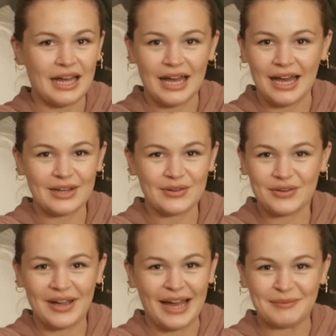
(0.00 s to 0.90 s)
I don't
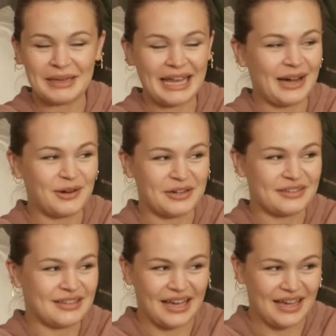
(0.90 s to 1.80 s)
know how many
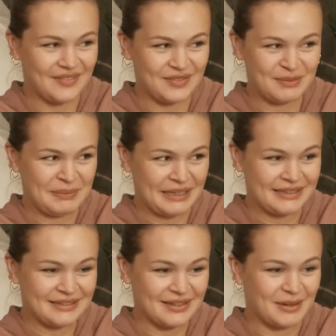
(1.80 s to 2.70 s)
hours I have
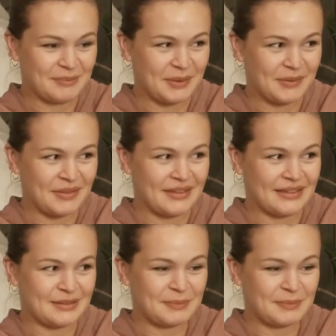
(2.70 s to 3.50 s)
spent on both of these